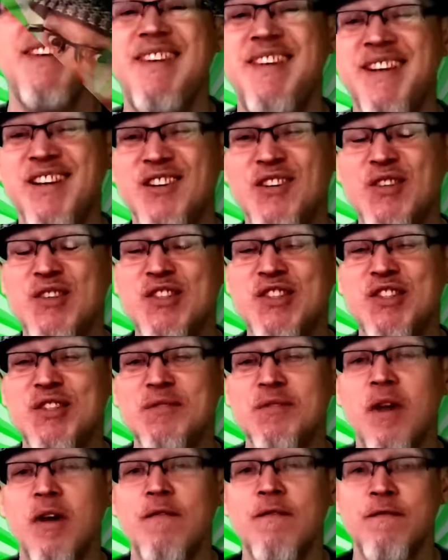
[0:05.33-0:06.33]
Guilt
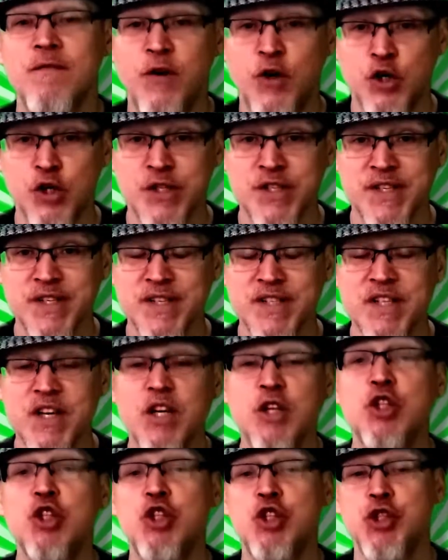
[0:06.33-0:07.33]
versus
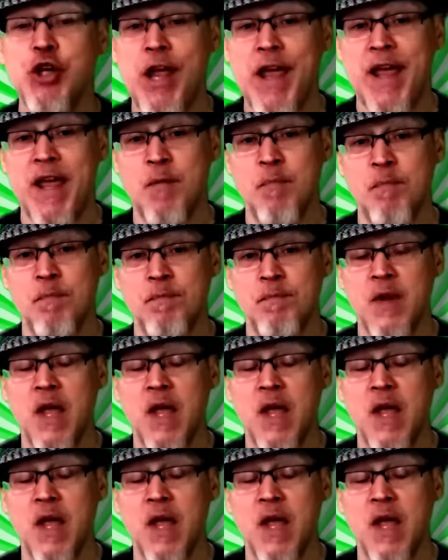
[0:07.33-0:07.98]
shame.